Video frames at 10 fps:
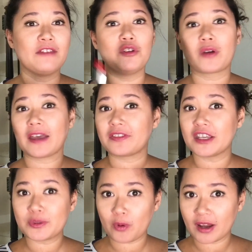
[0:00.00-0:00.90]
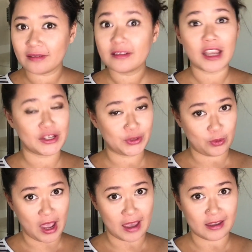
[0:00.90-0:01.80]
If you get this one, it's
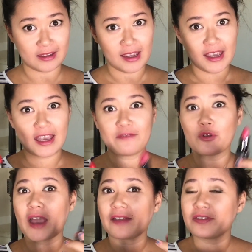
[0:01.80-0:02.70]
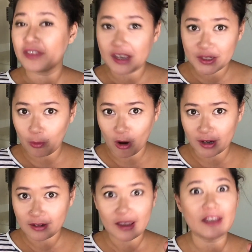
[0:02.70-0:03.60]
okay. If you get this
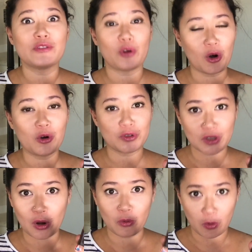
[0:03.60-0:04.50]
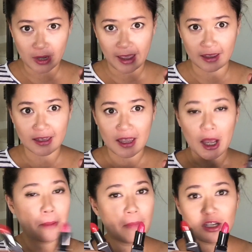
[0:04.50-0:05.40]
one, it's also okay.
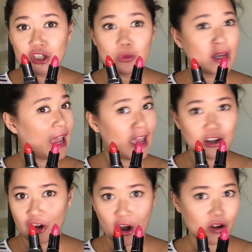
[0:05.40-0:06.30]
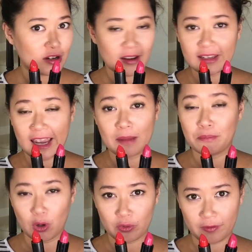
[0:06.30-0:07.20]
But you cannot
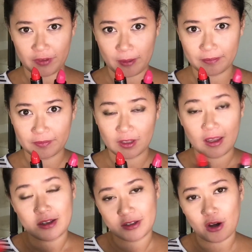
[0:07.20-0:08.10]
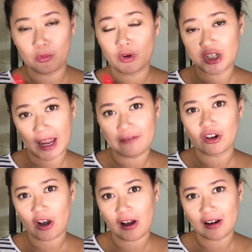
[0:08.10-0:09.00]
get both of them. So
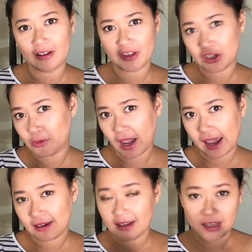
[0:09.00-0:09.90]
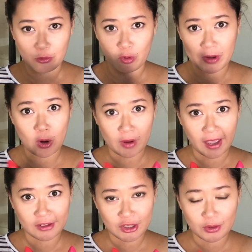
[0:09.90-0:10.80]
whichever color that you get, it will be
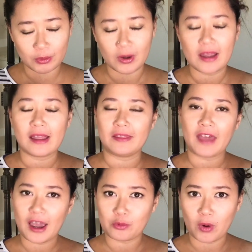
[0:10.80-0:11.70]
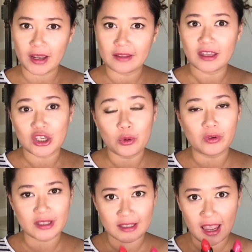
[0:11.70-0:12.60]
okay too. That way, then you
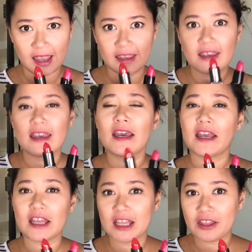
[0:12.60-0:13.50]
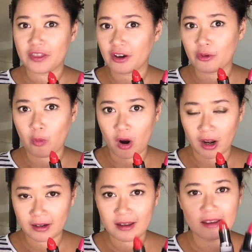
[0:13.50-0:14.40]
will say either
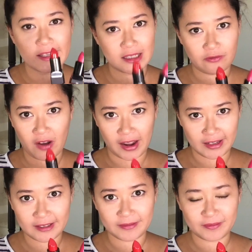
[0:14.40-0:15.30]
one is fine.